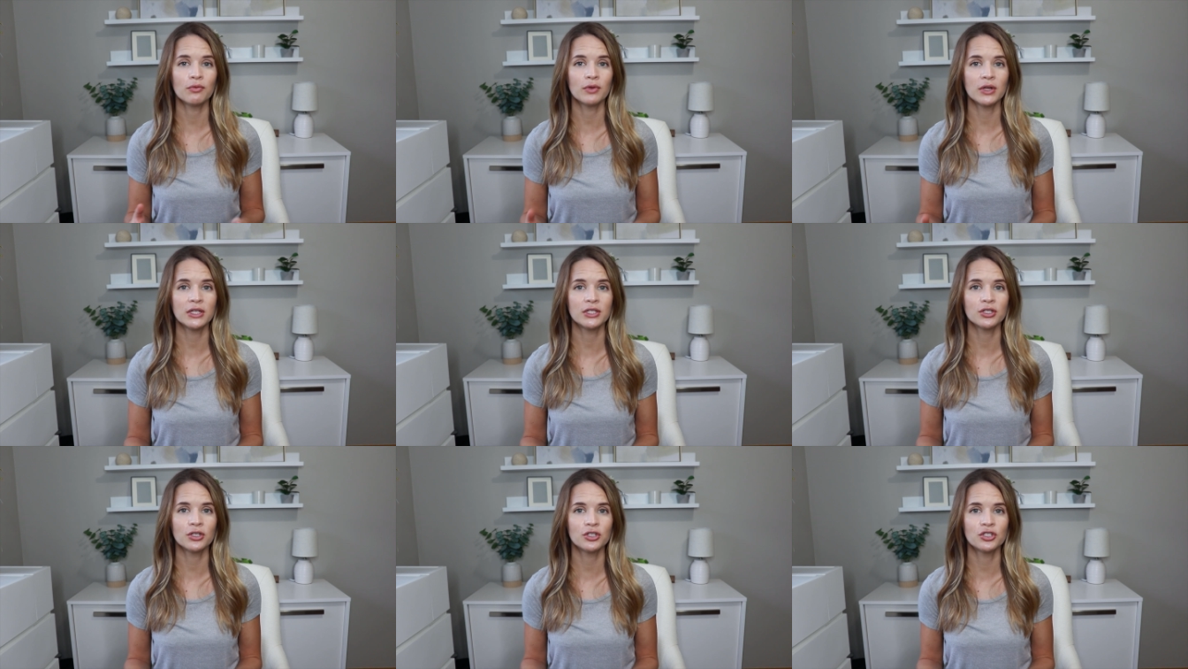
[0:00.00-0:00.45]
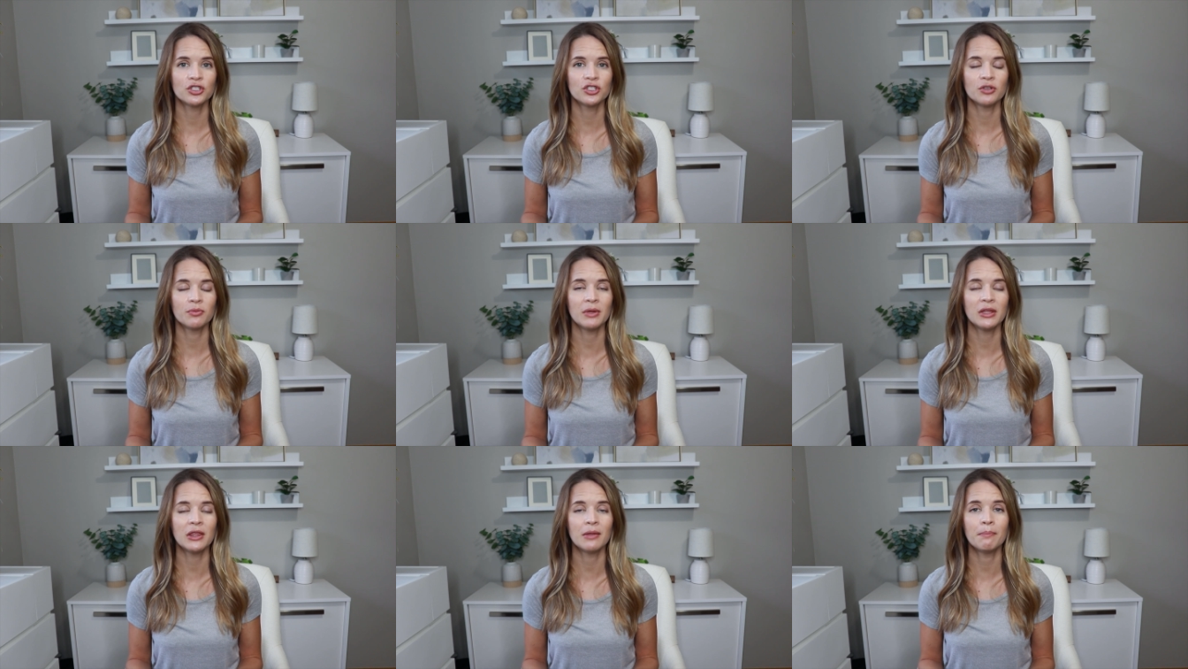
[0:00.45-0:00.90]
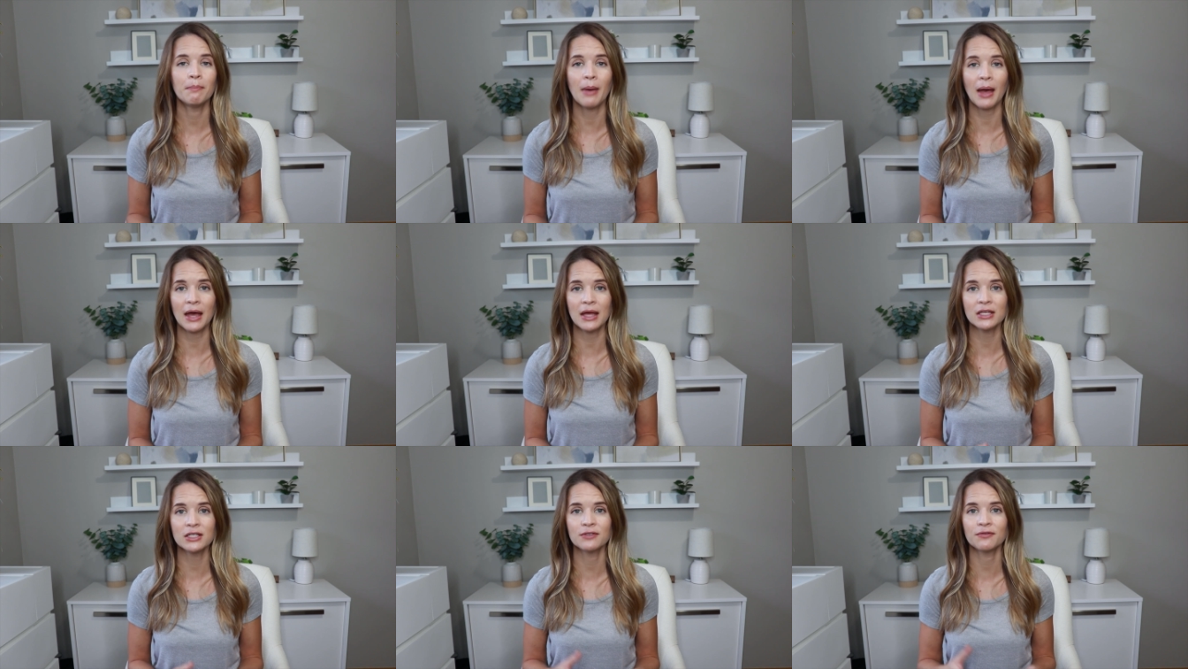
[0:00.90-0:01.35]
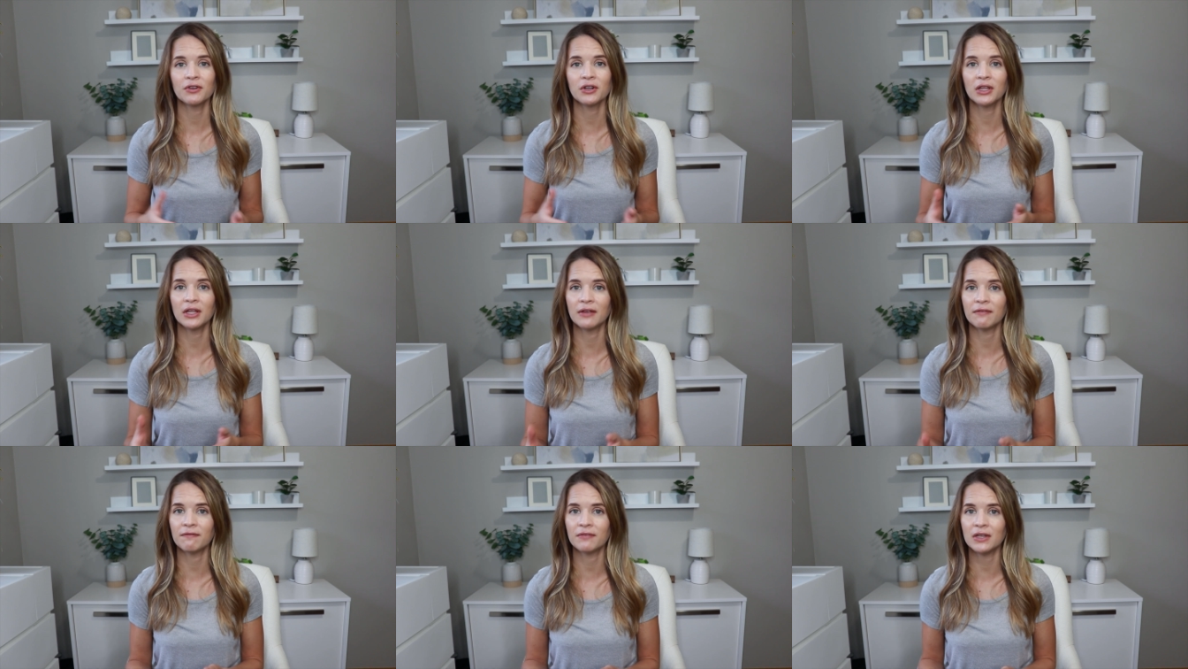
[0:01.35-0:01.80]
research to be the best for
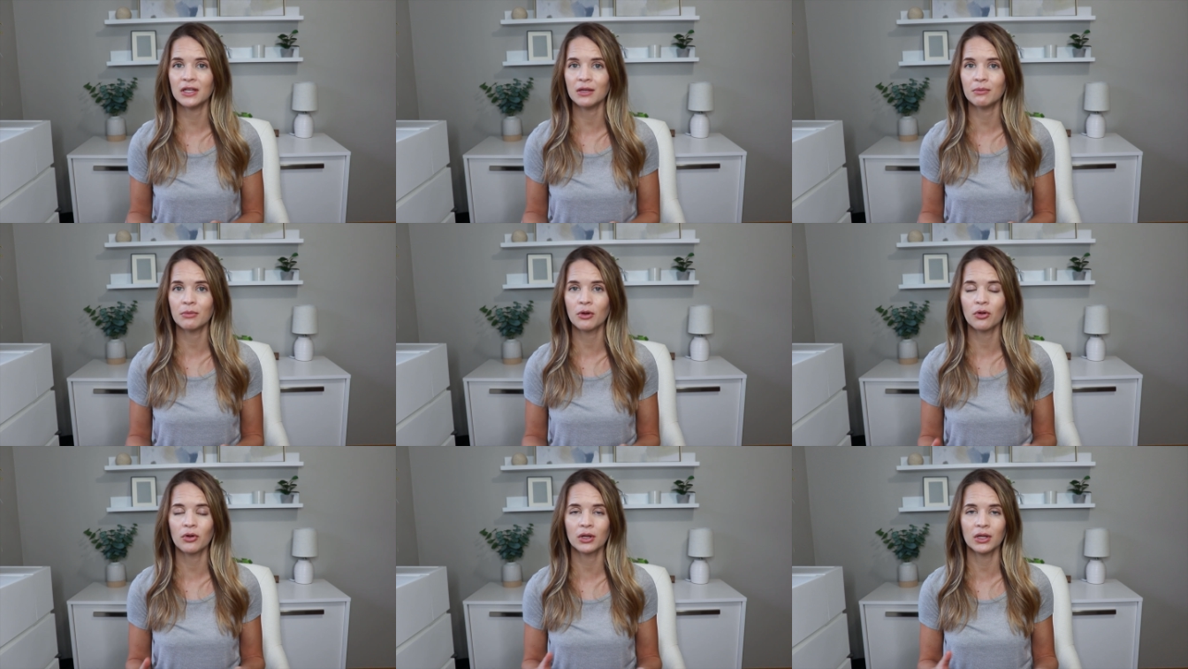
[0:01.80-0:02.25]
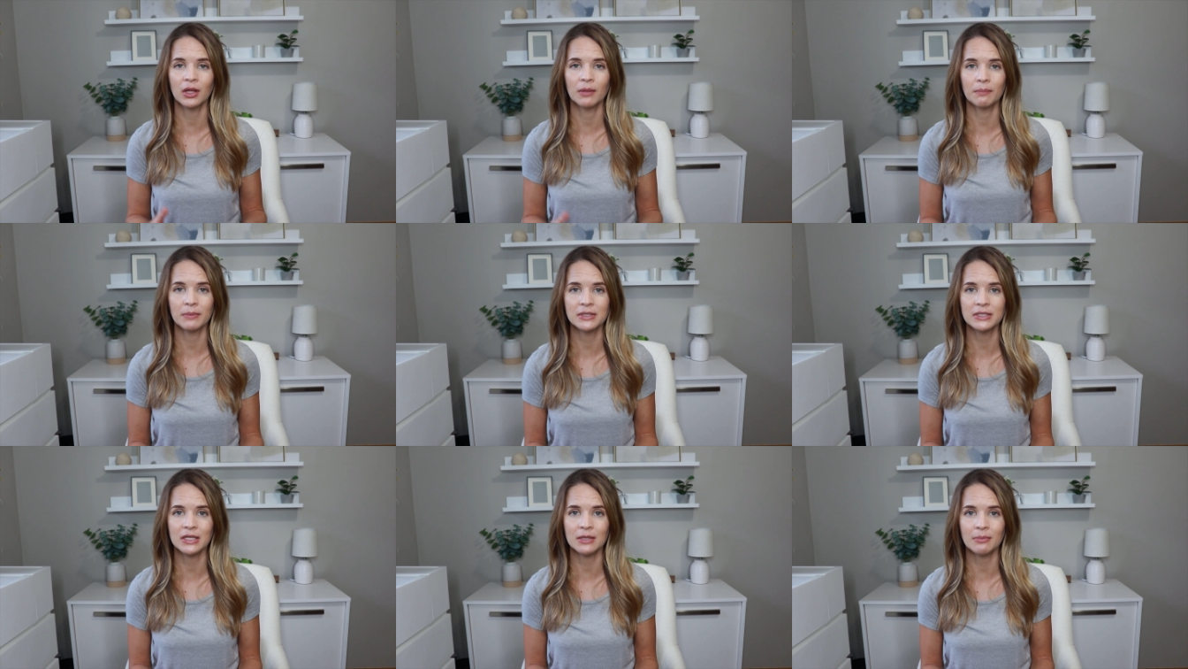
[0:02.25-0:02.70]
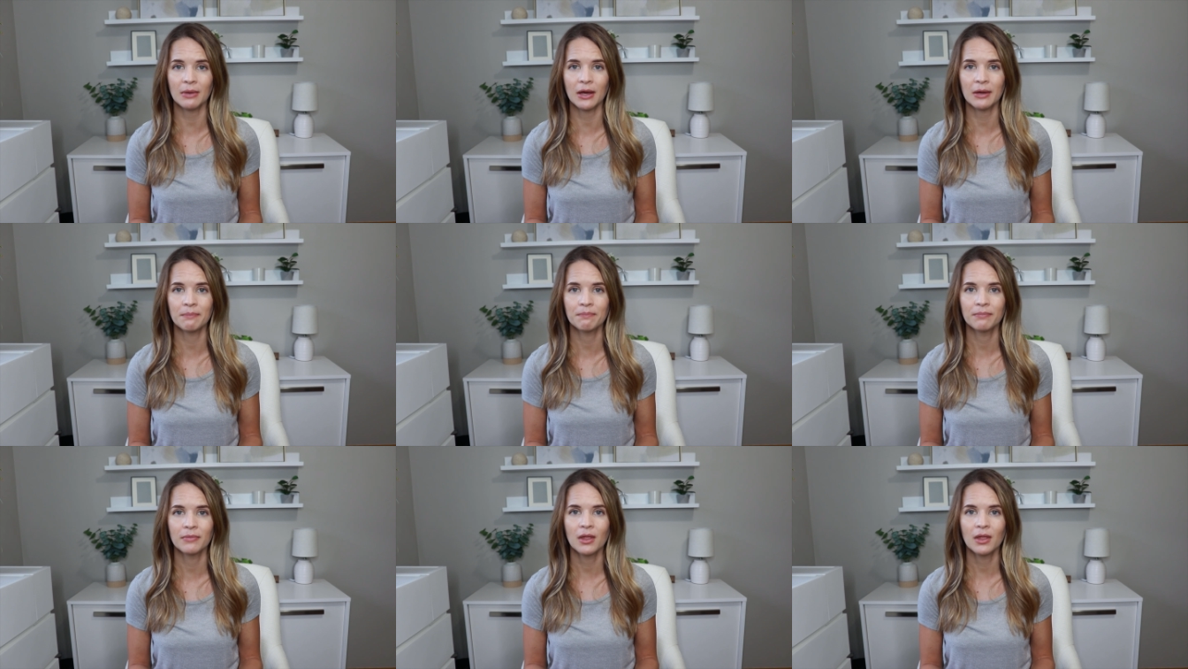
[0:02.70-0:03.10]
lymphedema or lipedema.